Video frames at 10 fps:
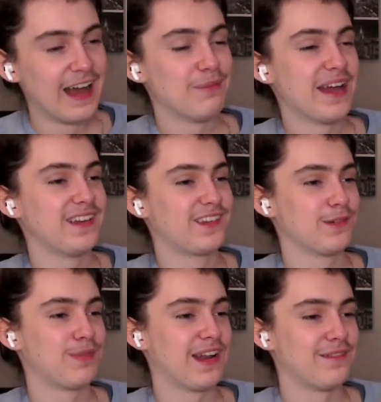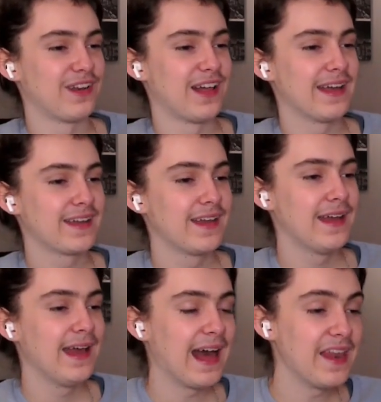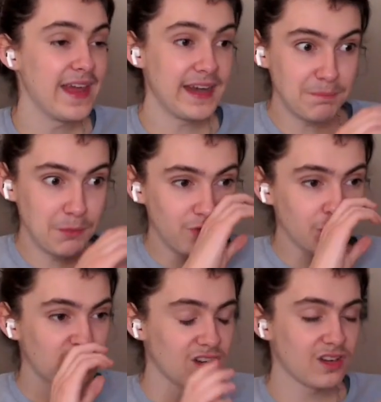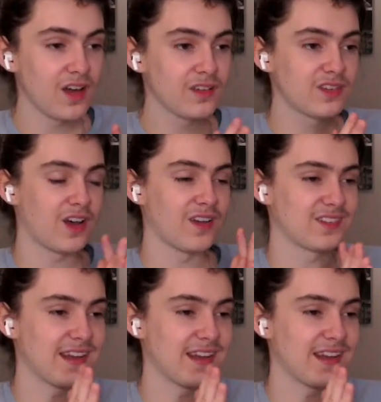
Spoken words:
and made the Japan flag. And then it moves on to the last task.